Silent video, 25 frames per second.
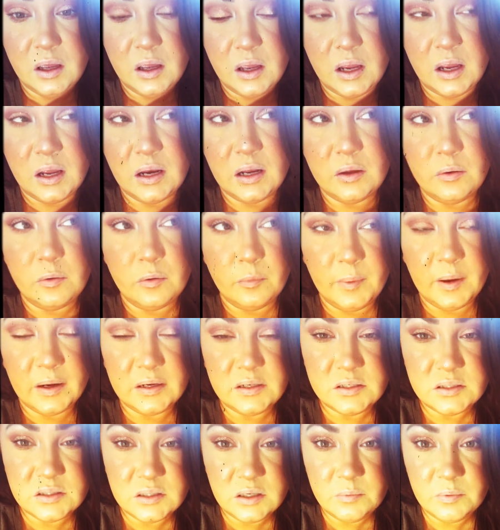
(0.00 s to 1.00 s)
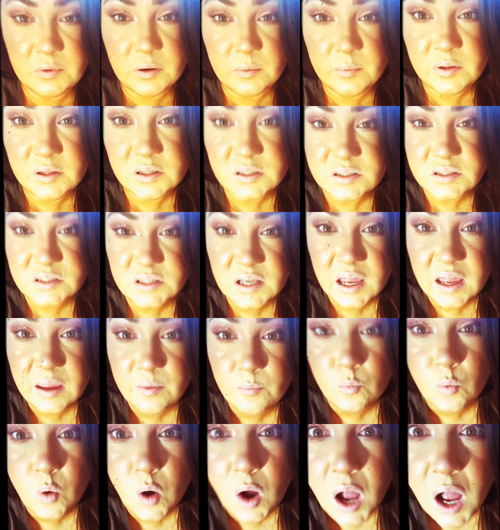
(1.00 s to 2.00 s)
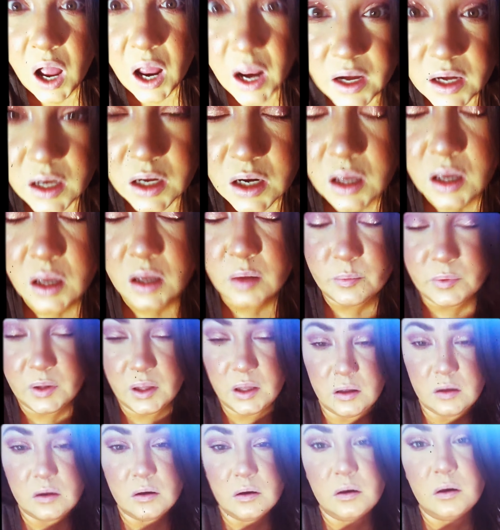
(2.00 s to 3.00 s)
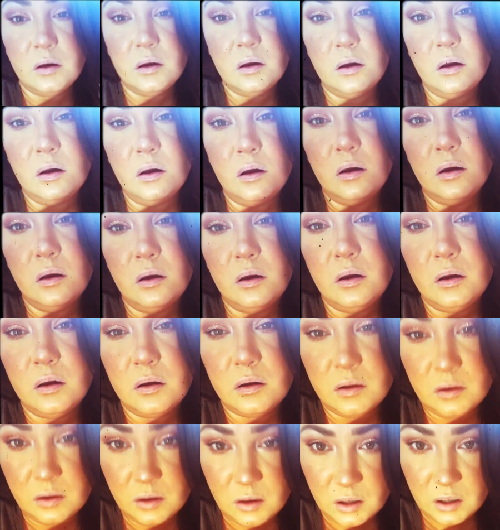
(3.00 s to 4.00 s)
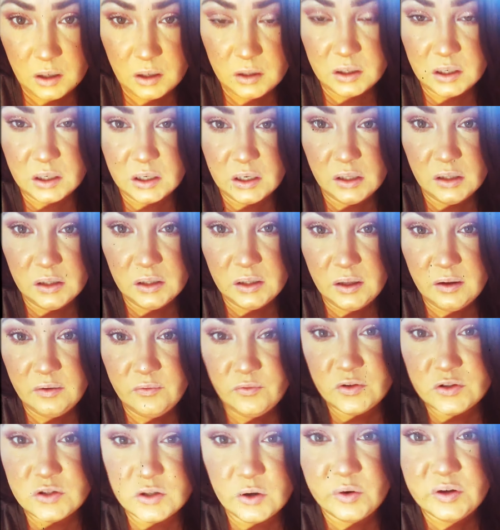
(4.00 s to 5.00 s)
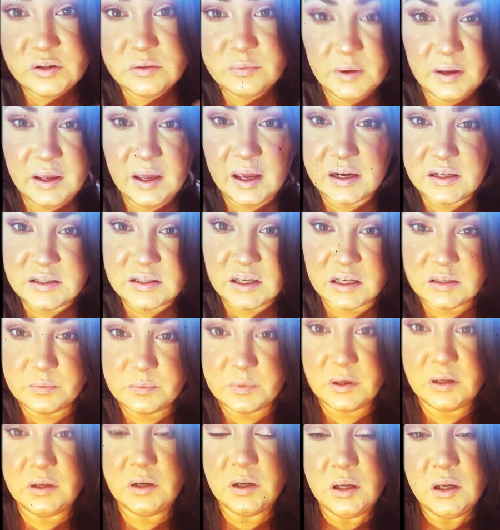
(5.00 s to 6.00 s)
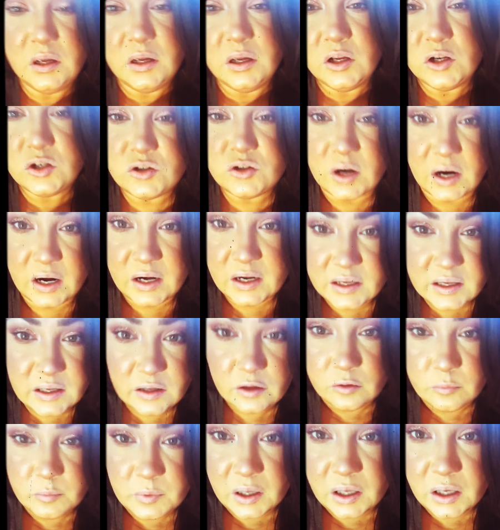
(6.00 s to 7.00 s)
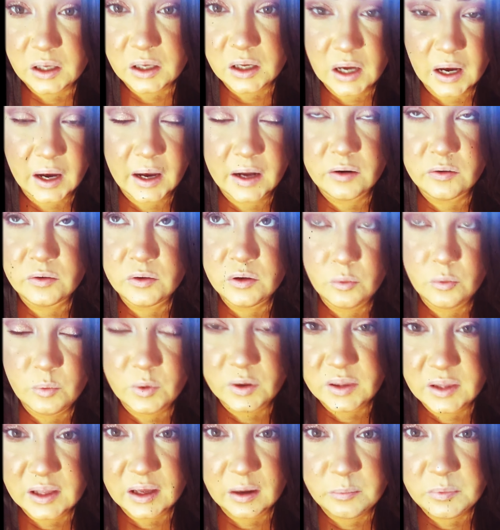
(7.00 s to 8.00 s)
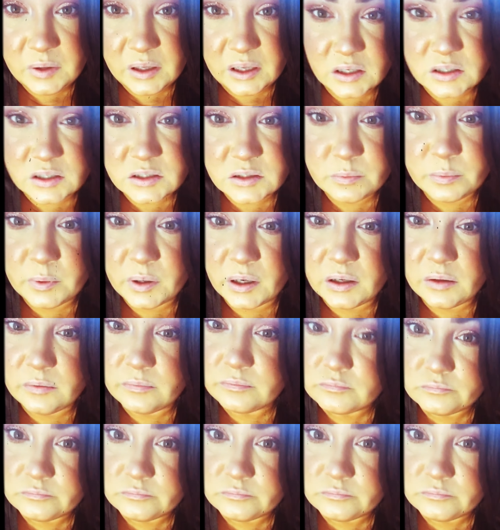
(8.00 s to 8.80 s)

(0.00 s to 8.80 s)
And I go back to sleep, and I'm in the same one. I'm like, oh, oh God, can I live? It's always my ex-husband trying to kill me. I don't know what that means, but